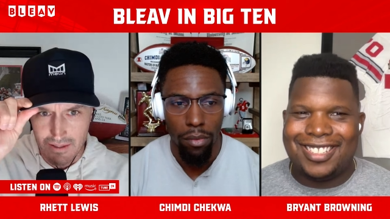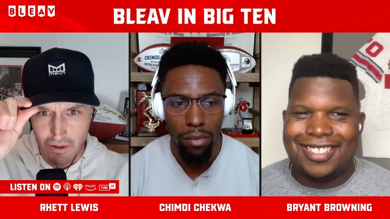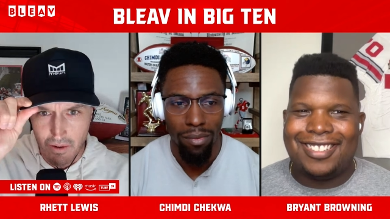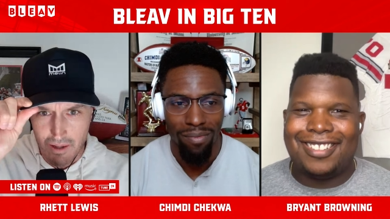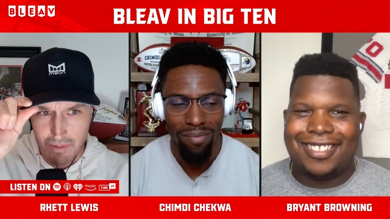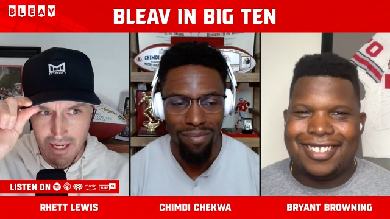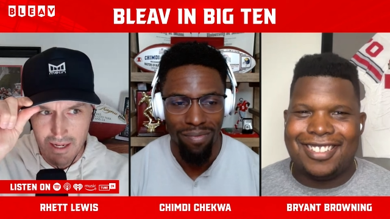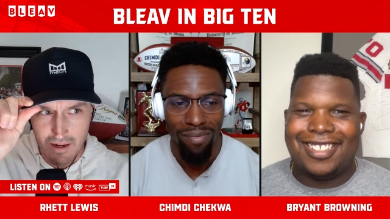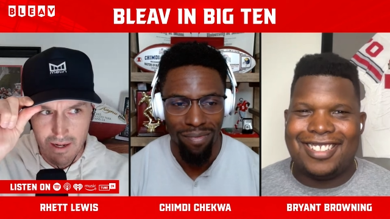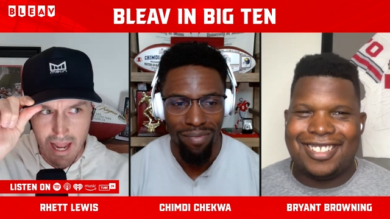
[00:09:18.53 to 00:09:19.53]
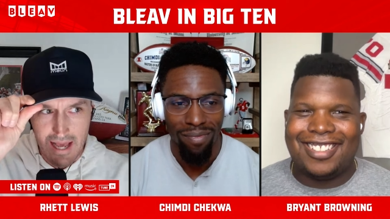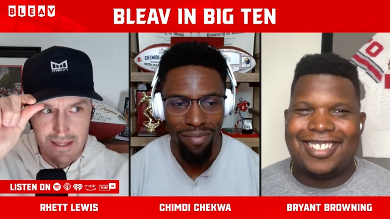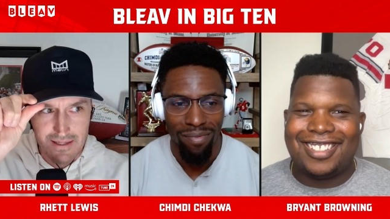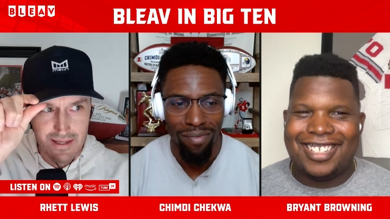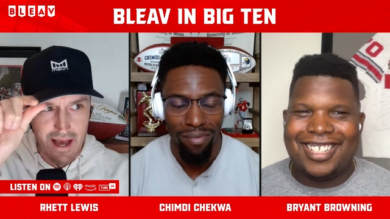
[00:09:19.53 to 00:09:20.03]
Speaker 1: you know what I mean here,
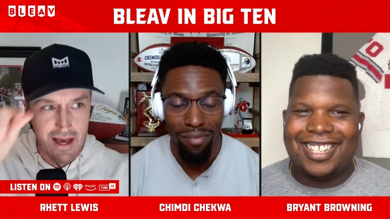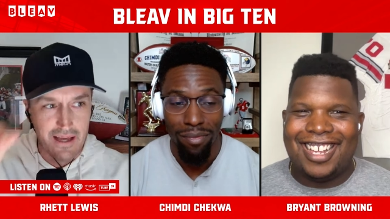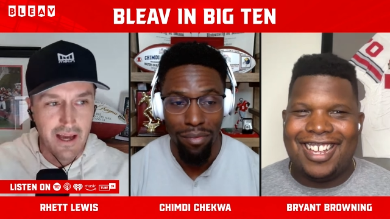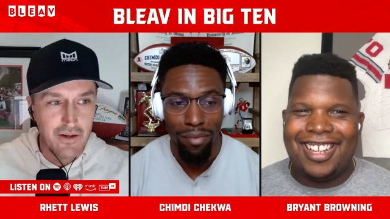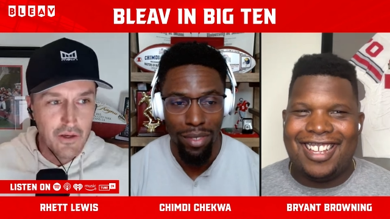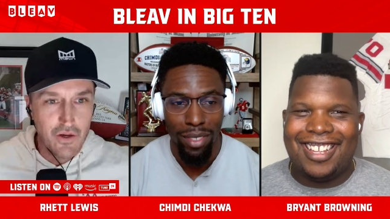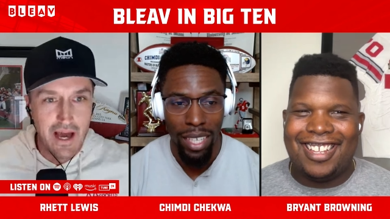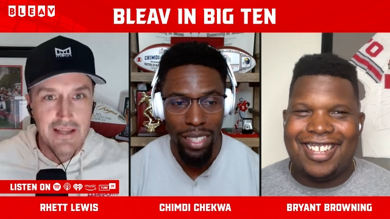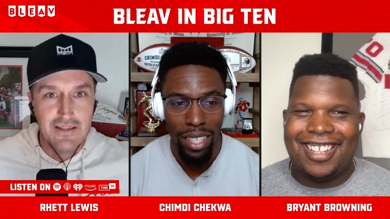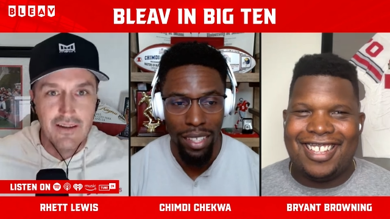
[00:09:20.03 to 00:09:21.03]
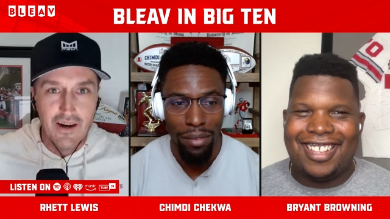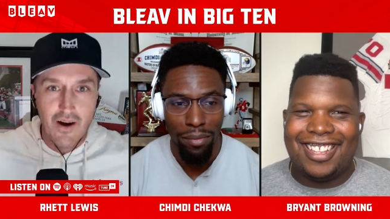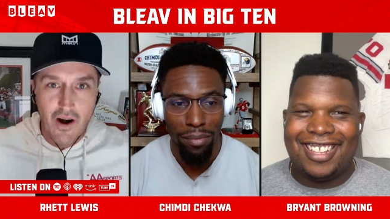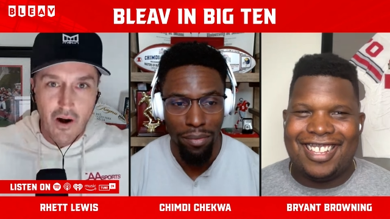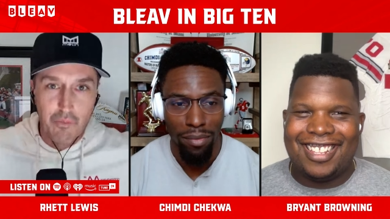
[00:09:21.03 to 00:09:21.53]
guys? Uh, yeah, nice
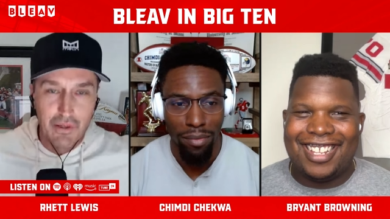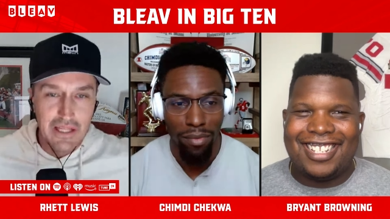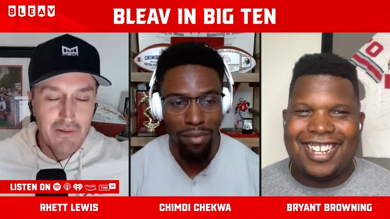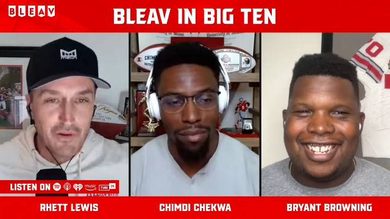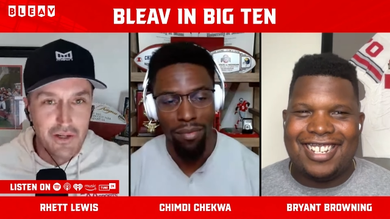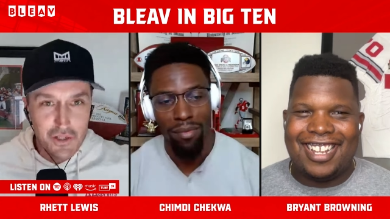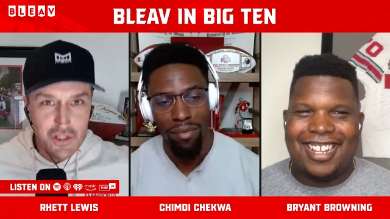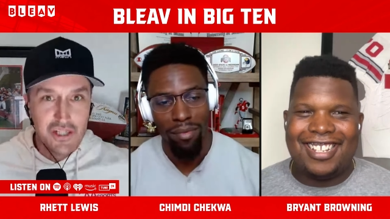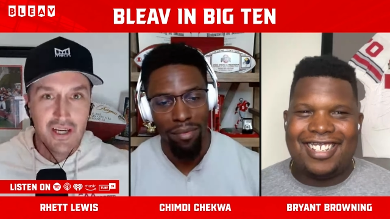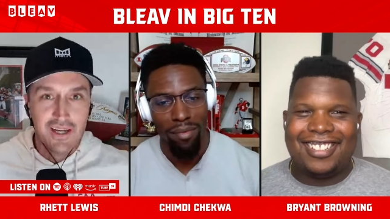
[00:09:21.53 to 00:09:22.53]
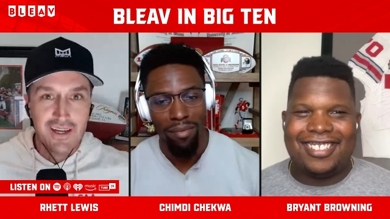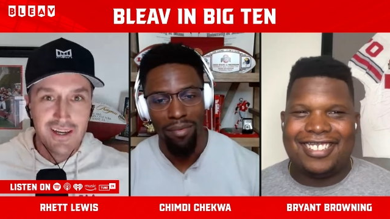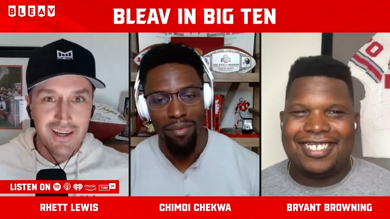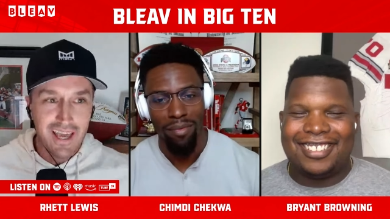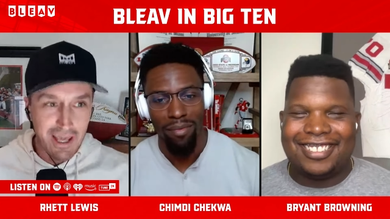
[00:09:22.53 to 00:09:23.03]
are believers.
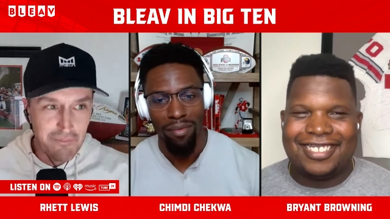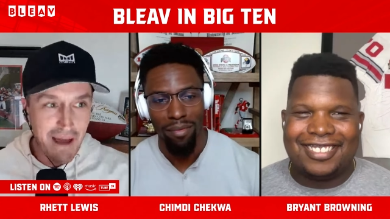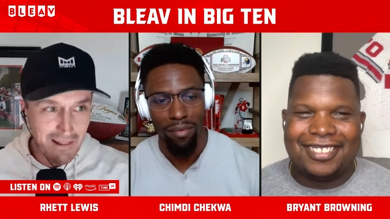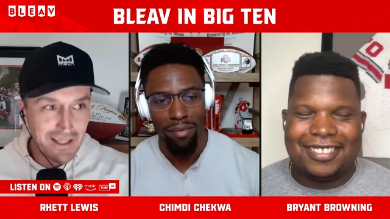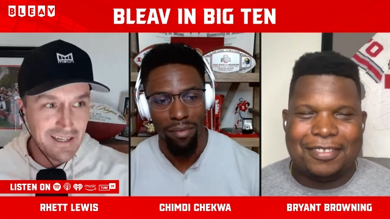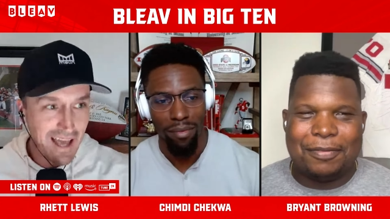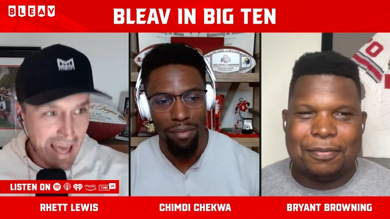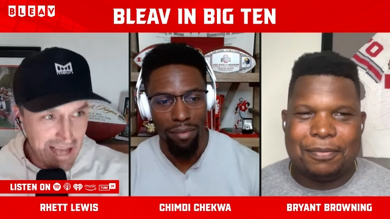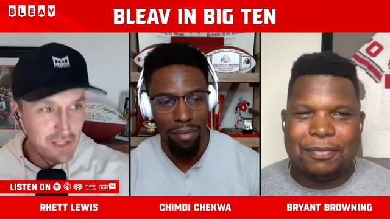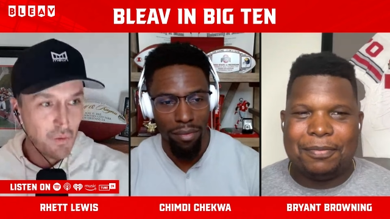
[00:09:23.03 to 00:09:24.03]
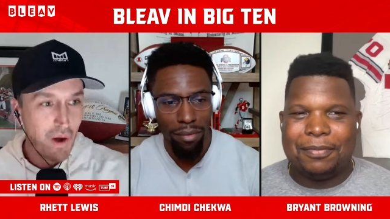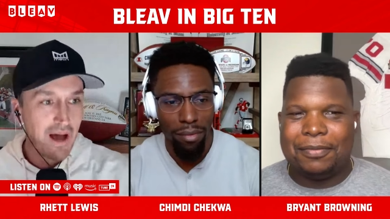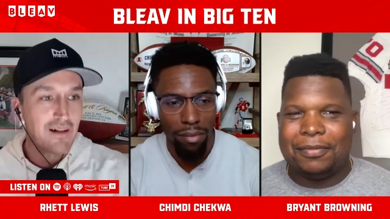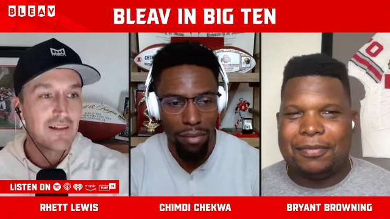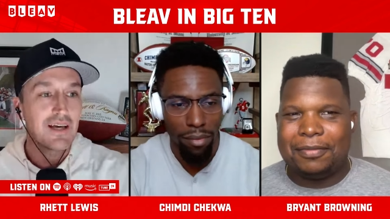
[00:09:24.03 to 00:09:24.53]
in Melin as
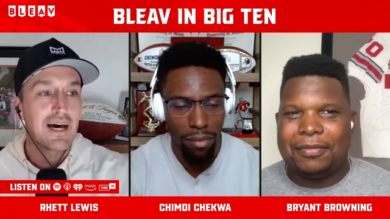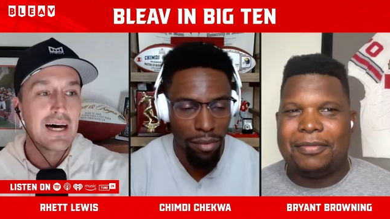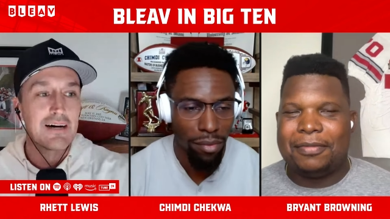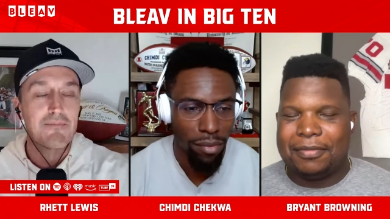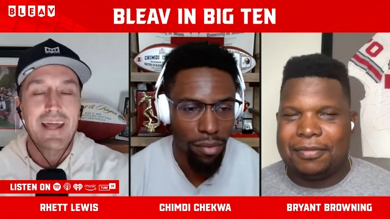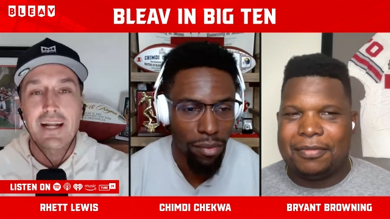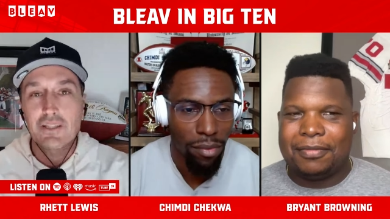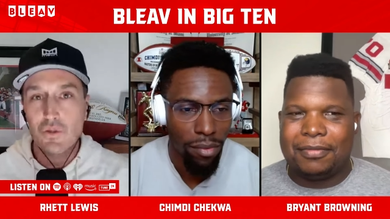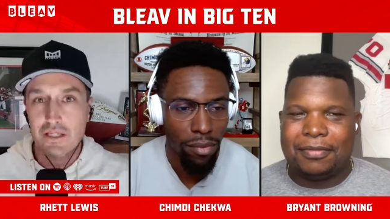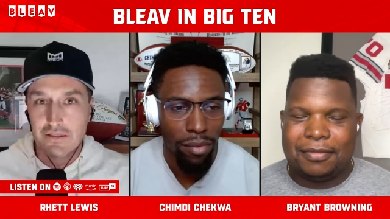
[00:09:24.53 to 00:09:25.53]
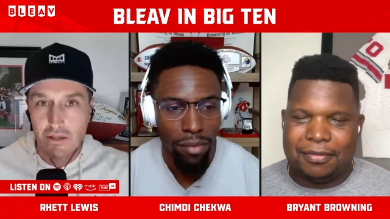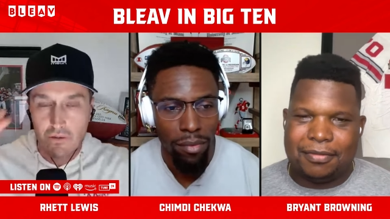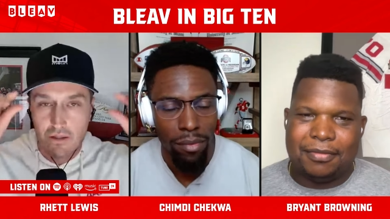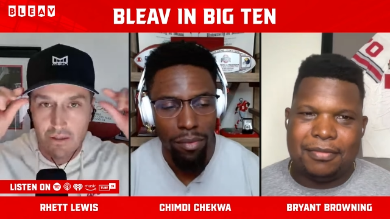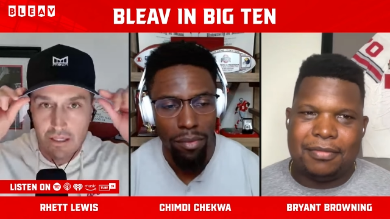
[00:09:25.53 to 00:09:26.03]
well. Um, and I do consider
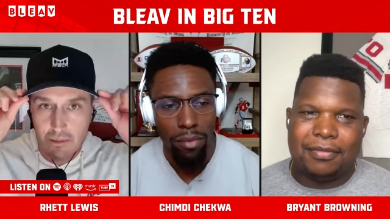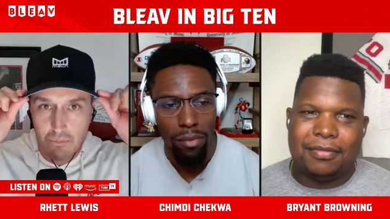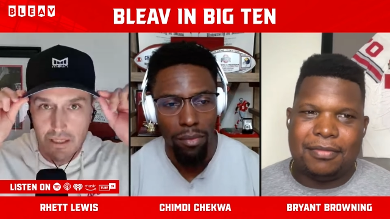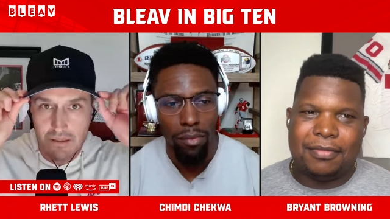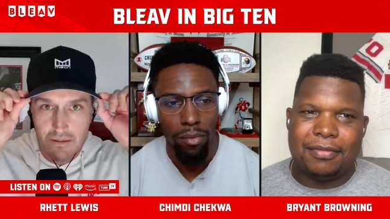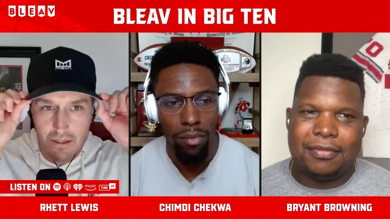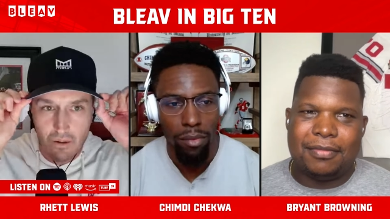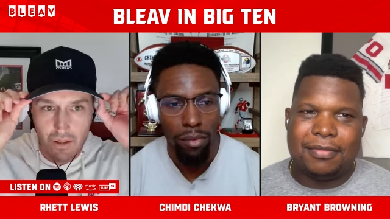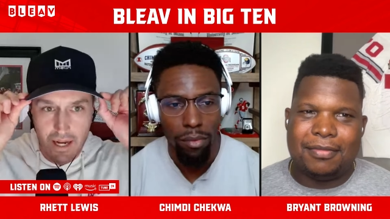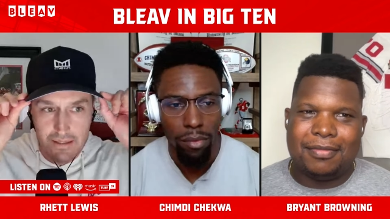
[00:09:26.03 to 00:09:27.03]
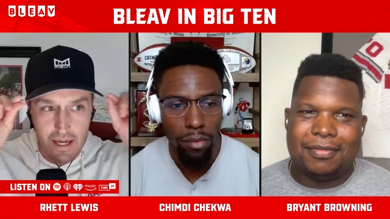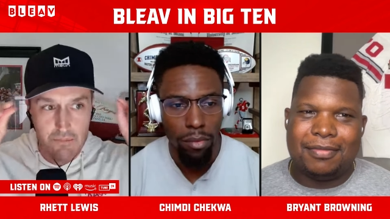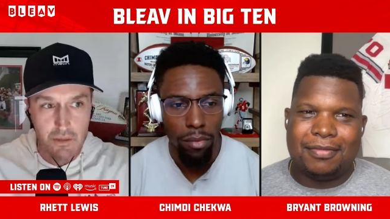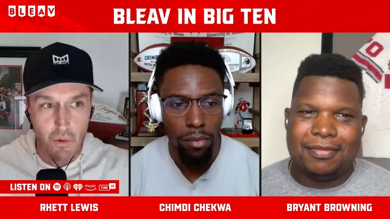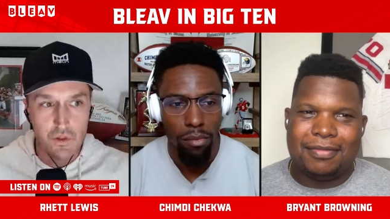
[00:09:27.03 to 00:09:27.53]
the lid to be, you know, a lot of
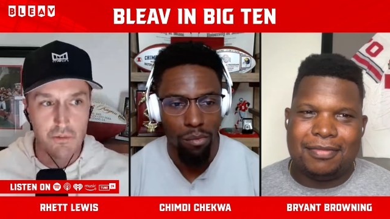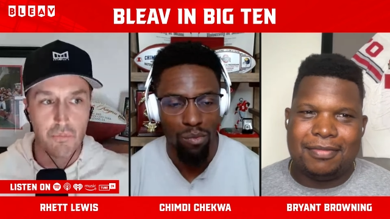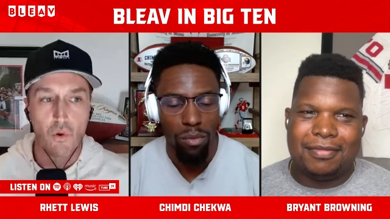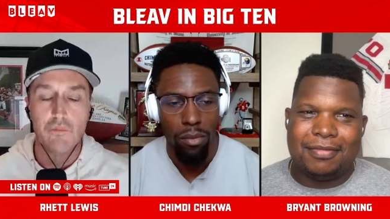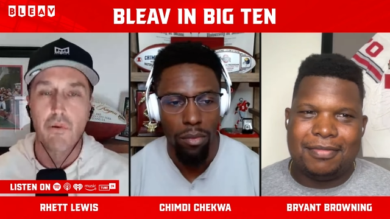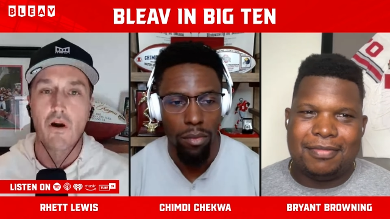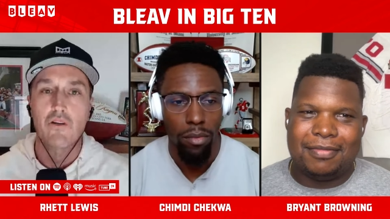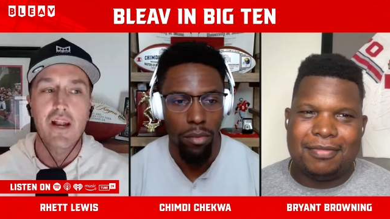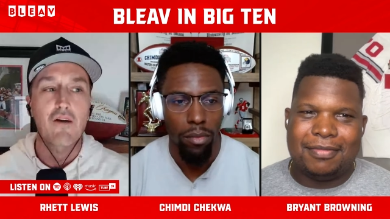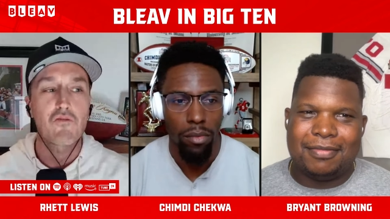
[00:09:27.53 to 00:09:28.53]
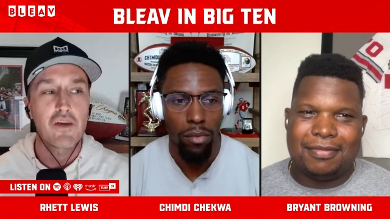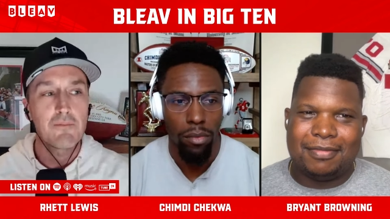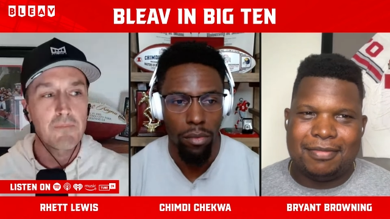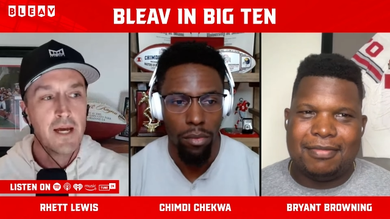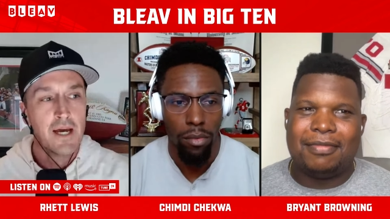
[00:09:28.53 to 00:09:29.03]
times the most important part of an outfit.
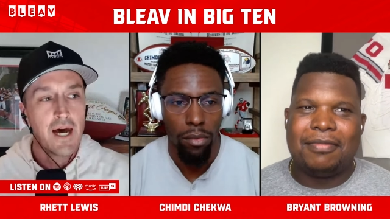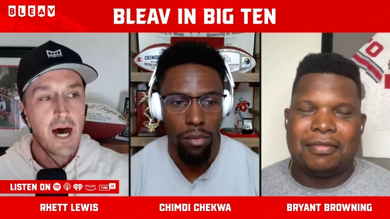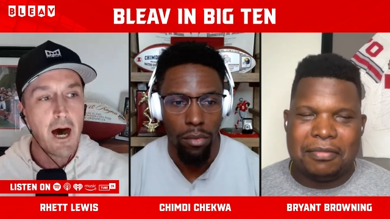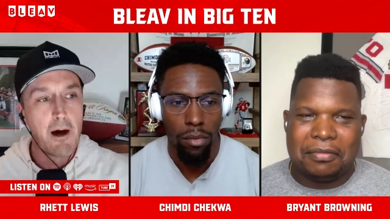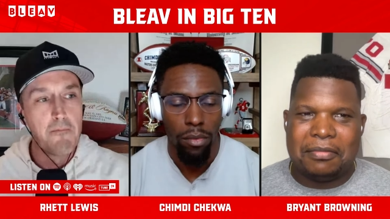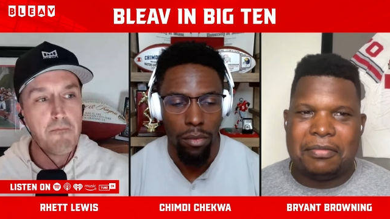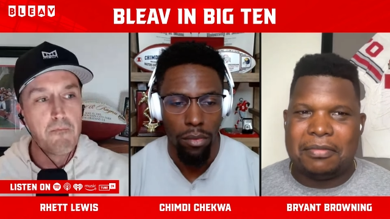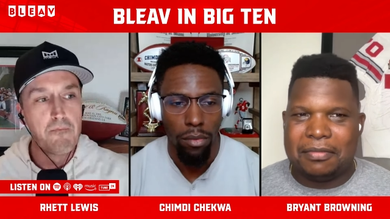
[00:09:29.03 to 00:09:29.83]
Um,